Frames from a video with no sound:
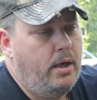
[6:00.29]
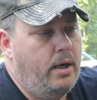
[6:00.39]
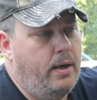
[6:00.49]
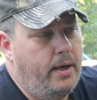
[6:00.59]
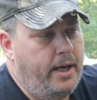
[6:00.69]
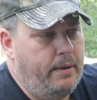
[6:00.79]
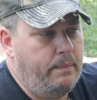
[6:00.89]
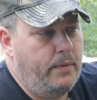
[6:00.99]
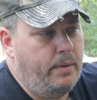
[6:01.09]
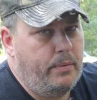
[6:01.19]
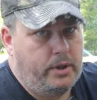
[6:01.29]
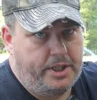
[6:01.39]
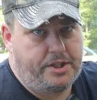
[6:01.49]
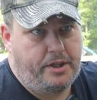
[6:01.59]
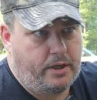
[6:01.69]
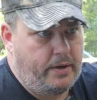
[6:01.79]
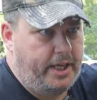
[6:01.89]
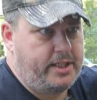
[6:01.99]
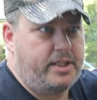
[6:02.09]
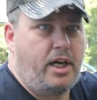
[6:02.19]
And Melissa
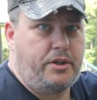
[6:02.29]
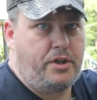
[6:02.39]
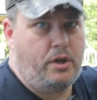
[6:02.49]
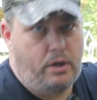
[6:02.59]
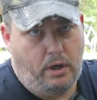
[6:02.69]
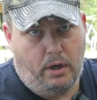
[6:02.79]
agrees. I talked to her